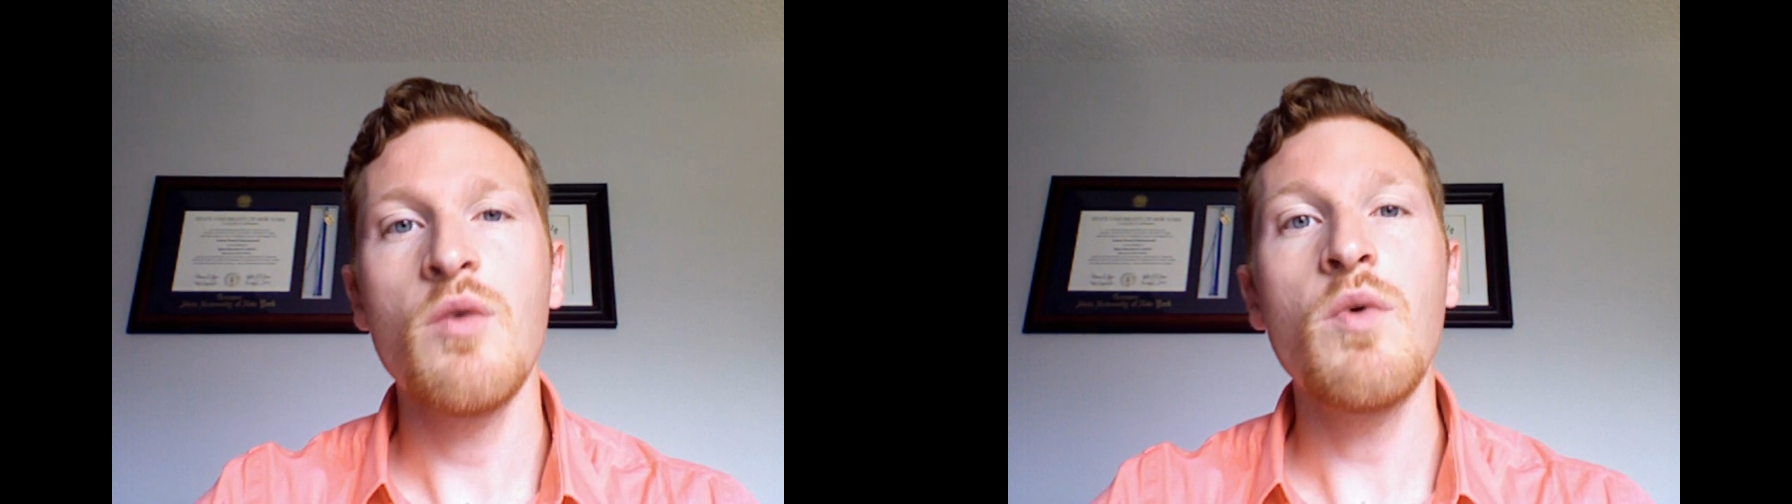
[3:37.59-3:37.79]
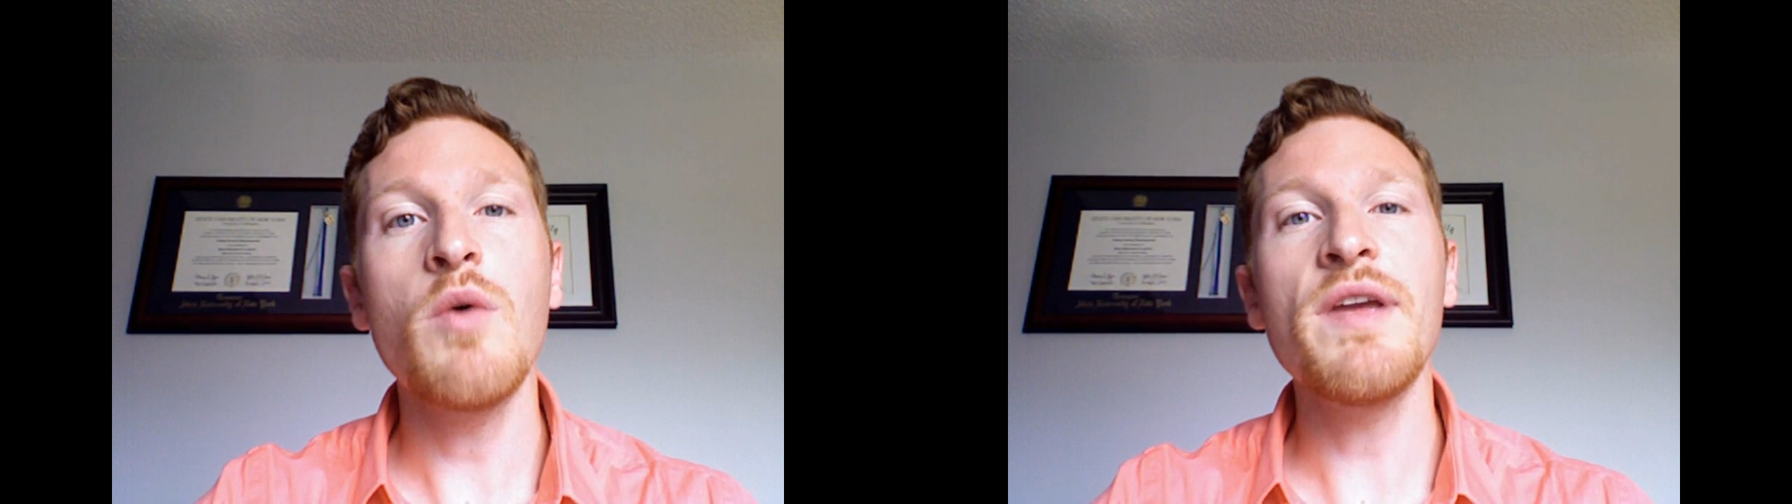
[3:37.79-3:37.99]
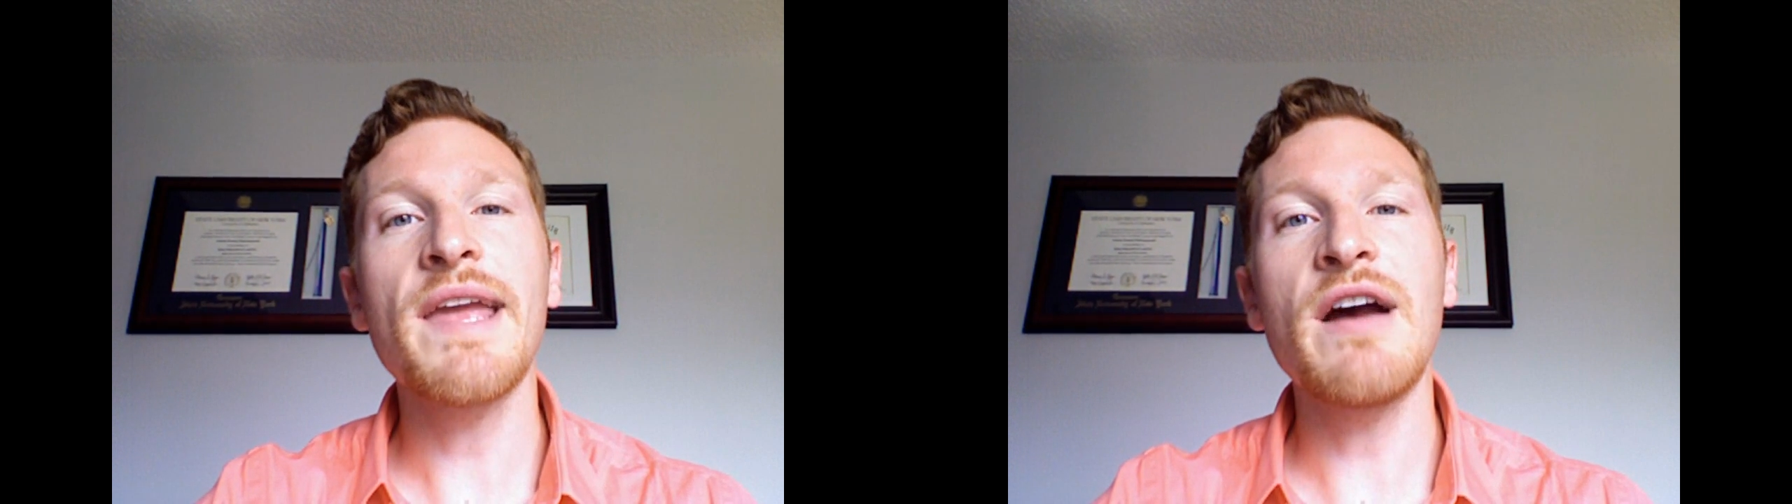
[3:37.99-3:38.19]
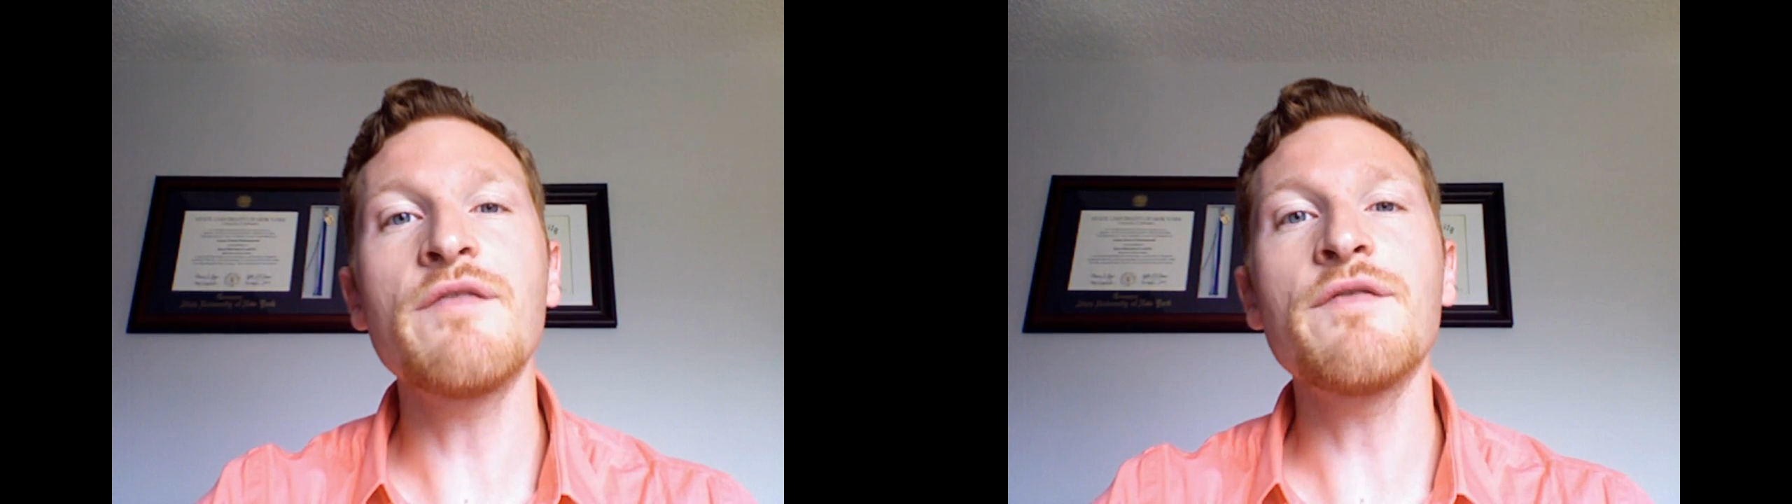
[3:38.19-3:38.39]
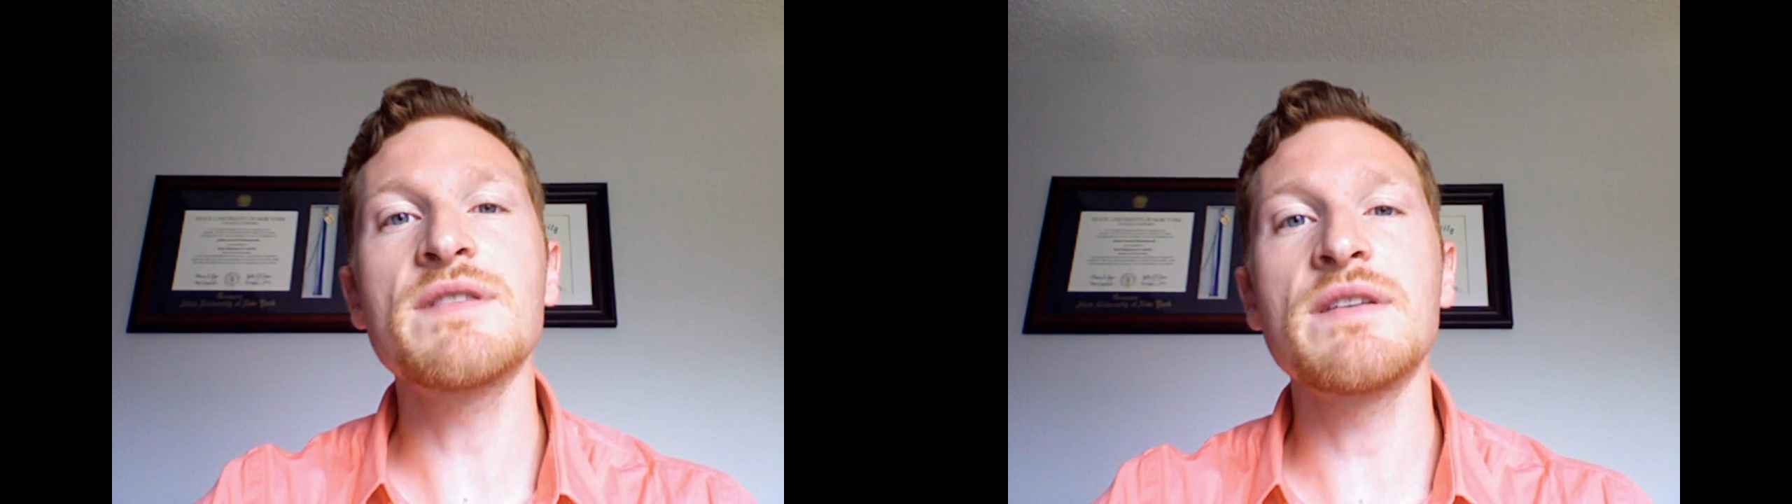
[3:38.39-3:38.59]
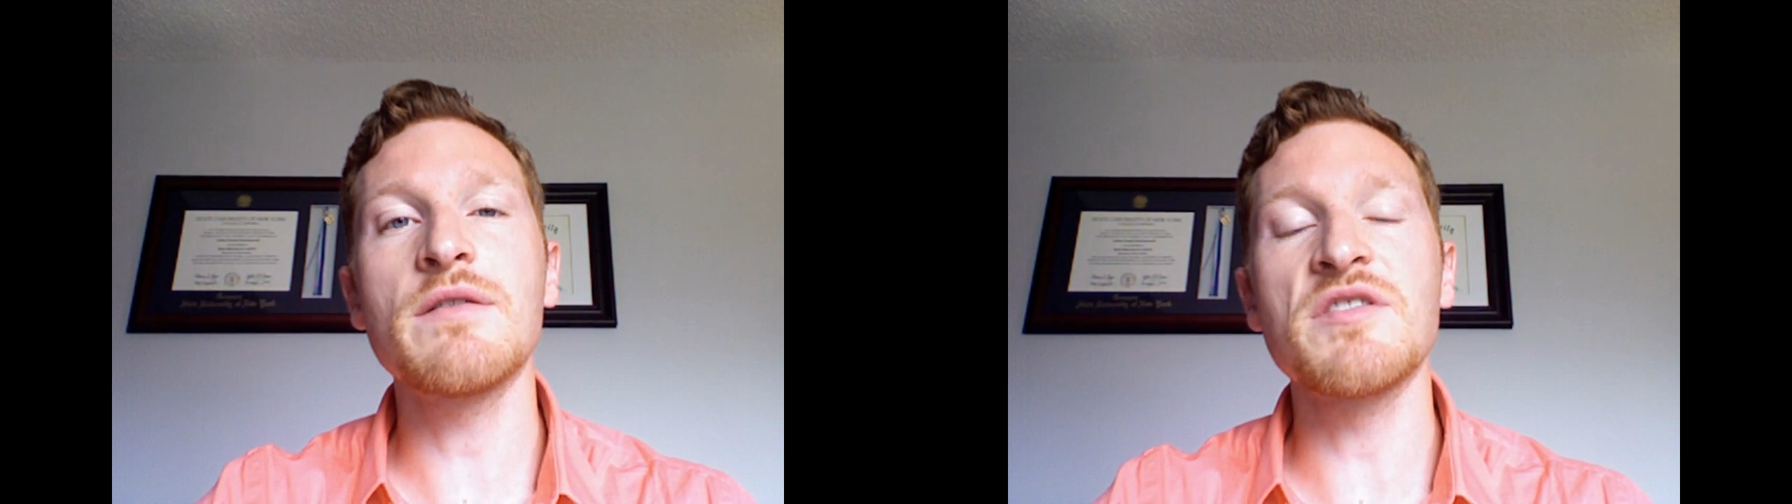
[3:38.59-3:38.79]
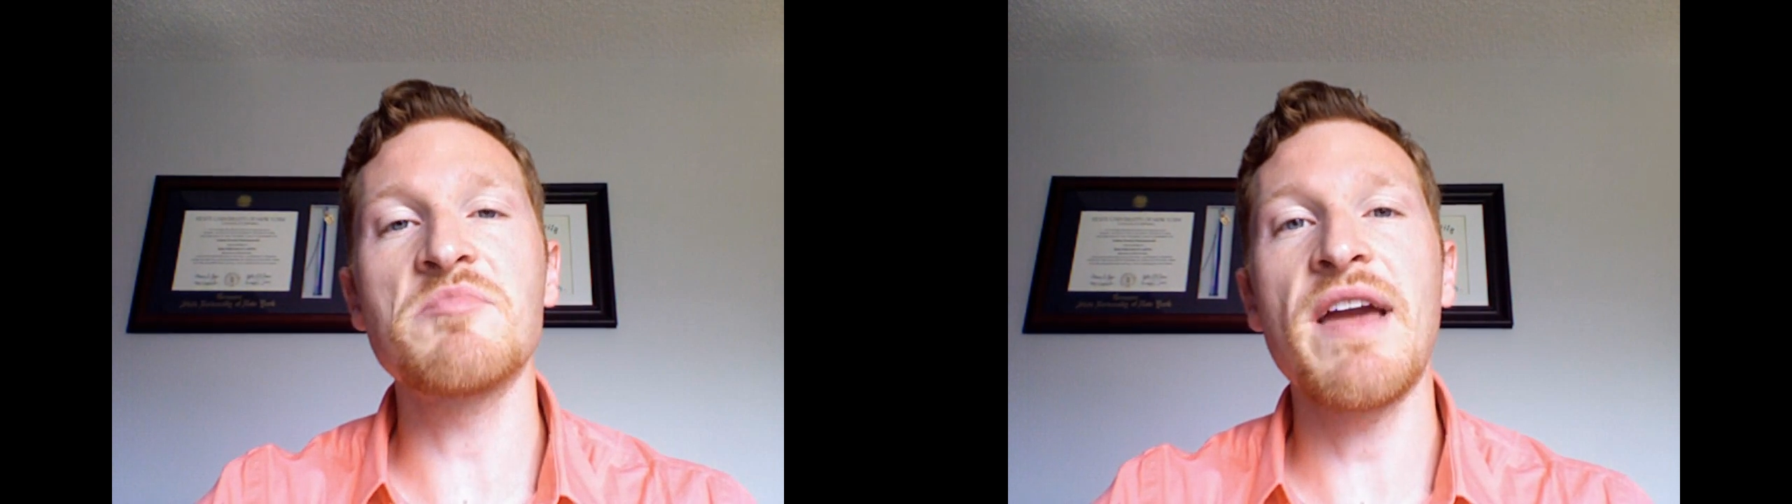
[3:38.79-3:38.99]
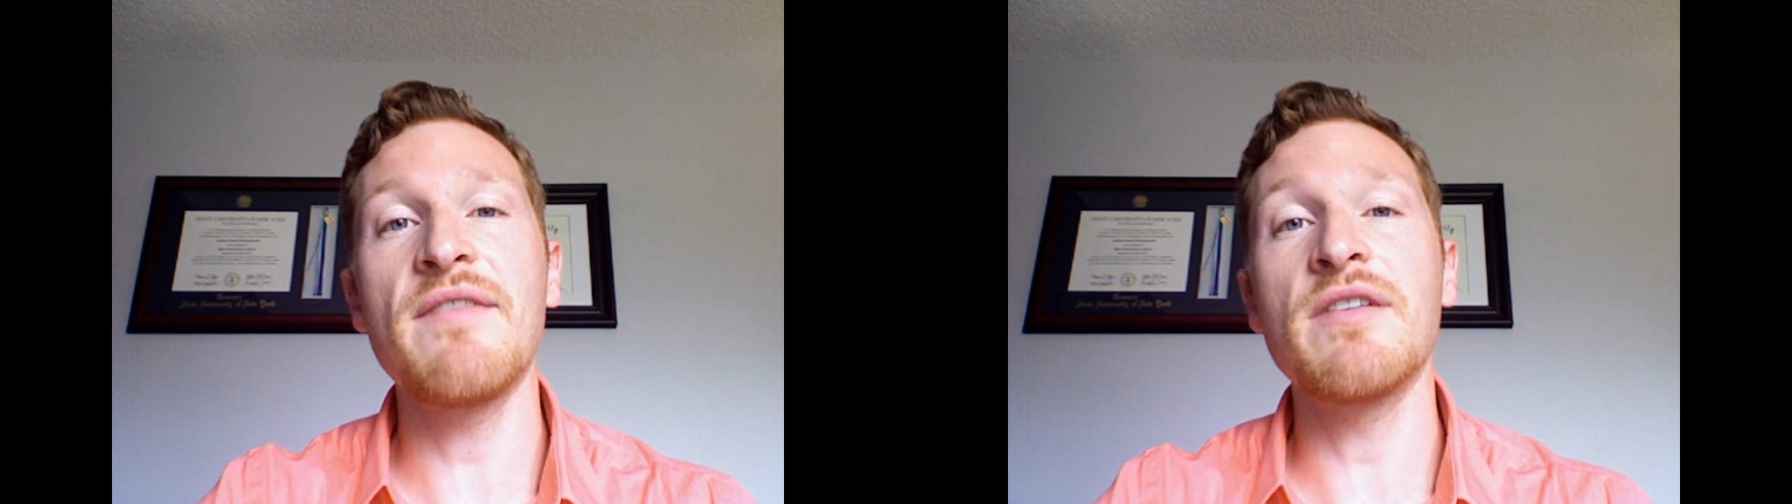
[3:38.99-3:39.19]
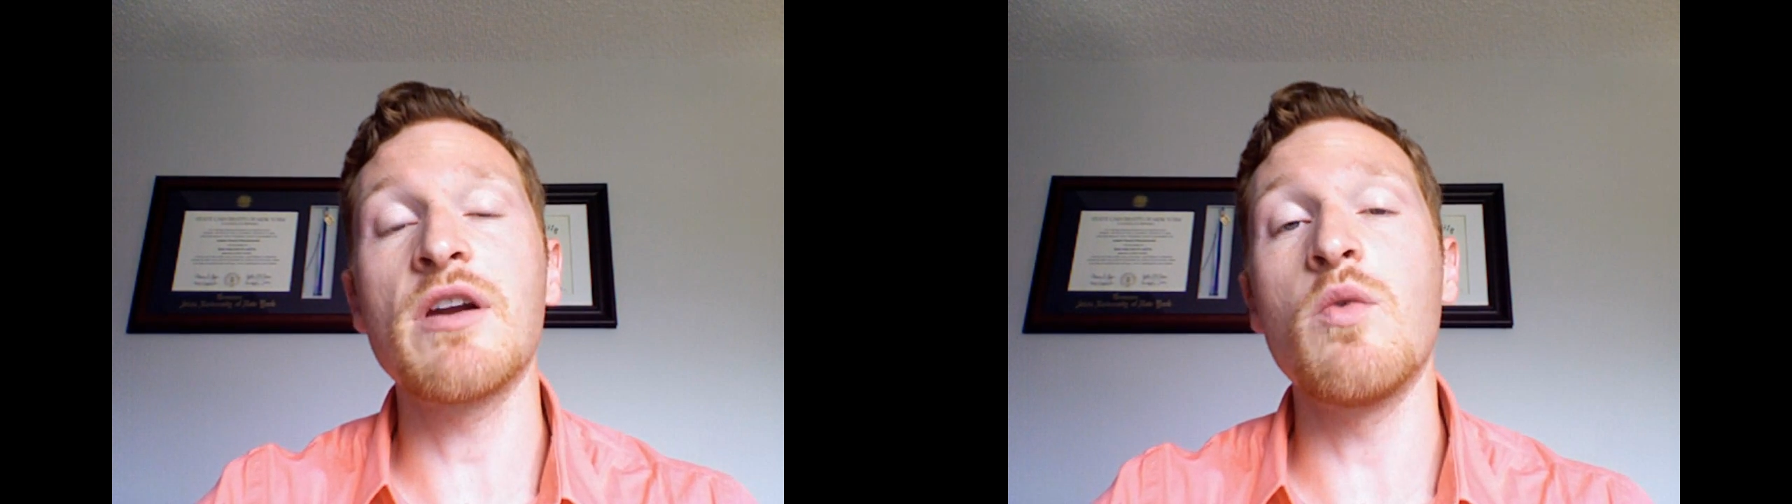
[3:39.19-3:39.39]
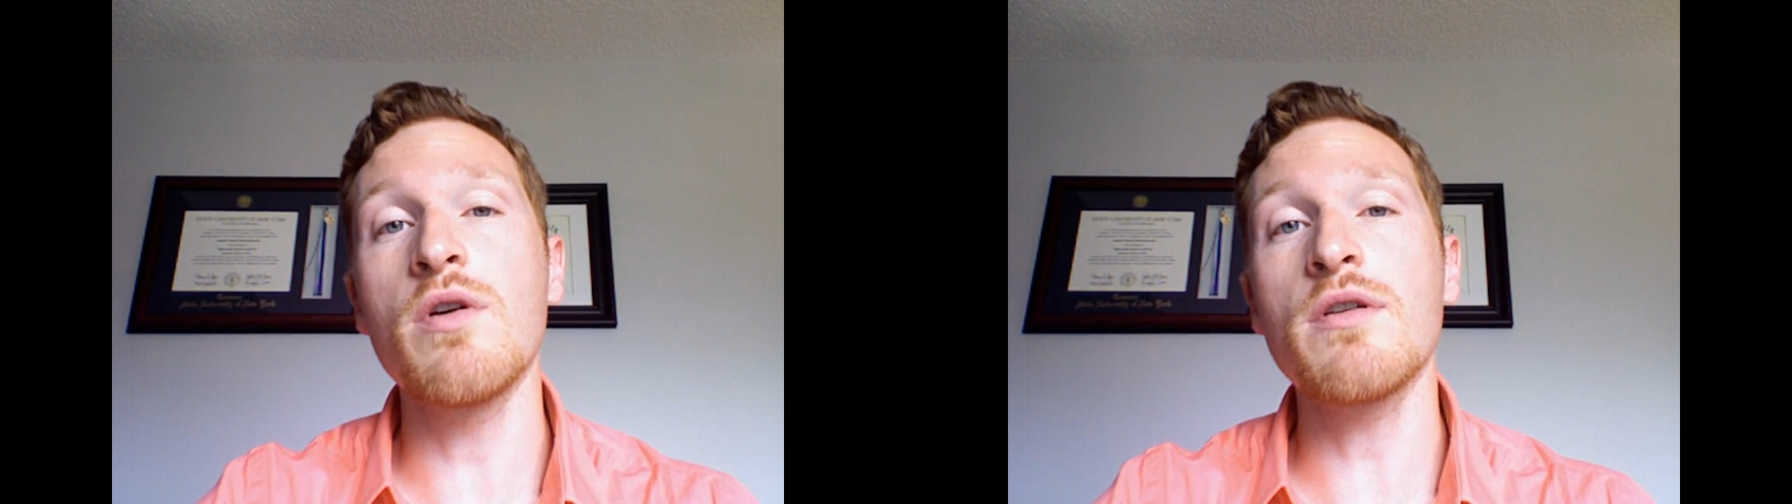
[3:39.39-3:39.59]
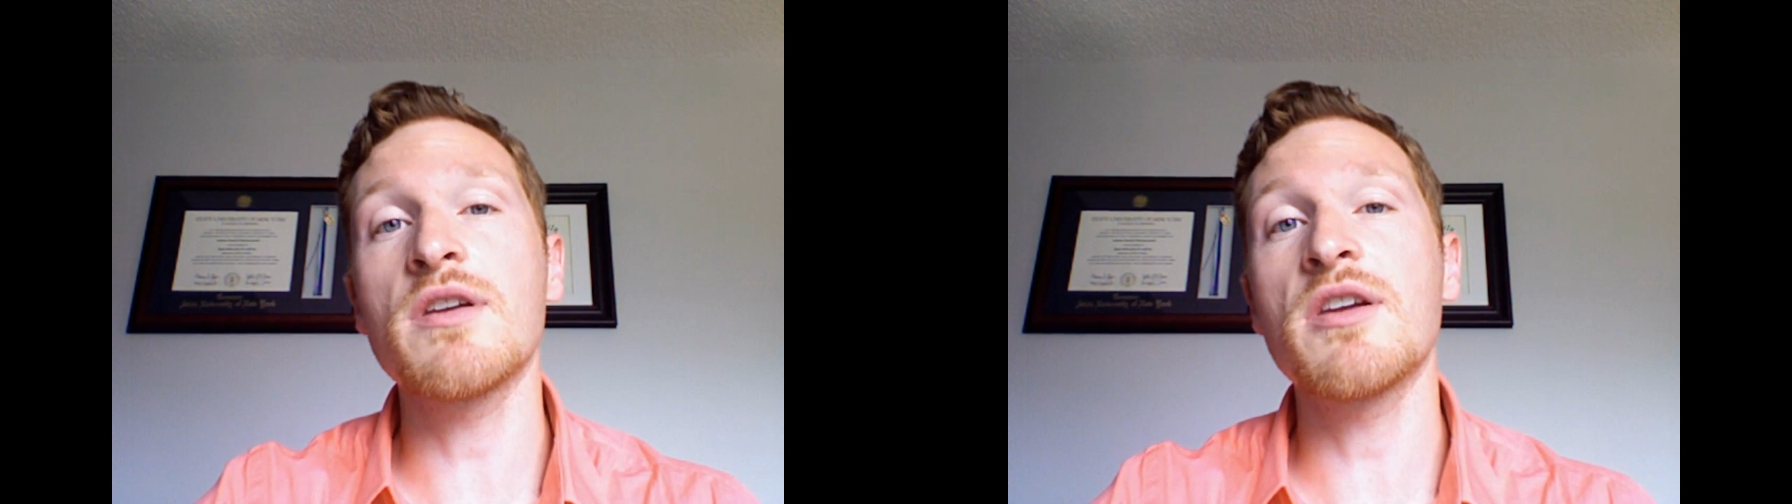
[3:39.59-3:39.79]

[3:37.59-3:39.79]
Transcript: Well, we account for zeros by having a work